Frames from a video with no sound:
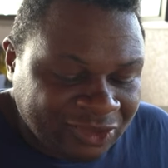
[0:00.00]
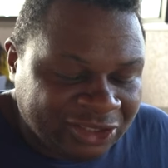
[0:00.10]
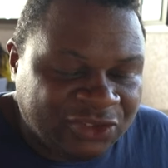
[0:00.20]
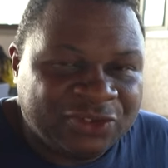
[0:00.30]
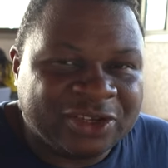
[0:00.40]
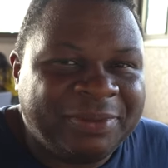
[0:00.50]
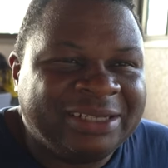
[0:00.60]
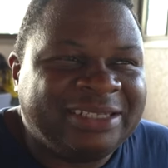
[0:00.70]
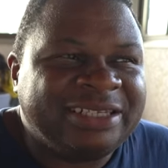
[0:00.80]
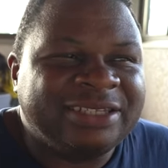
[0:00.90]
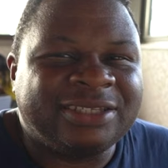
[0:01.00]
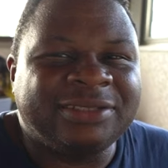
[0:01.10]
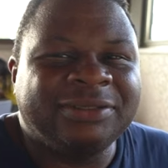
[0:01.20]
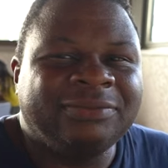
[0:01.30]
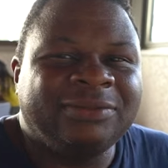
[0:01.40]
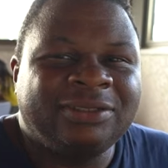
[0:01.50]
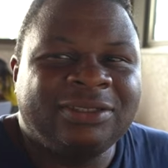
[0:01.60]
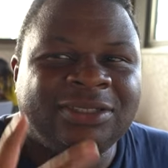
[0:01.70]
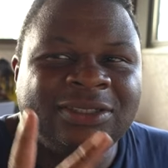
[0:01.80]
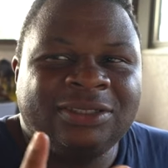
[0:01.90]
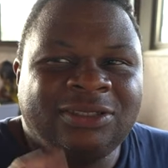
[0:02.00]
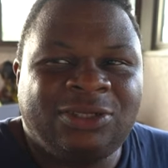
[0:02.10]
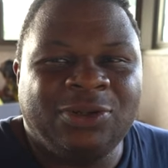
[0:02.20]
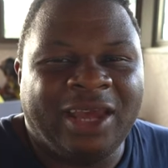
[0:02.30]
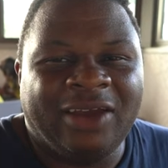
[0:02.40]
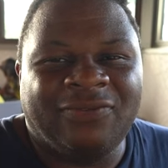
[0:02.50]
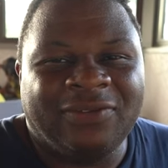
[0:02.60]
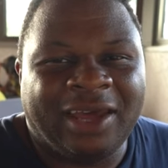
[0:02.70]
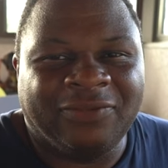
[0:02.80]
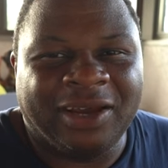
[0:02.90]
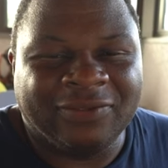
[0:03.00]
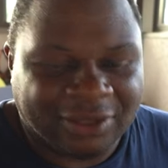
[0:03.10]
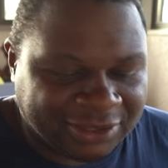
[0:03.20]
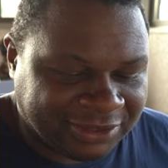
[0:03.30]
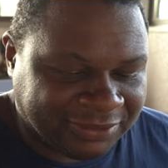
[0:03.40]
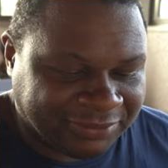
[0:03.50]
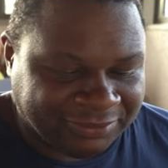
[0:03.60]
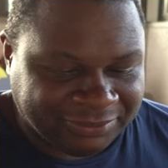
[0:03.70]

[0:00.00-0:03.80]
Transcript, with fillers: This feels like a big tease. Two and a half out of five plus.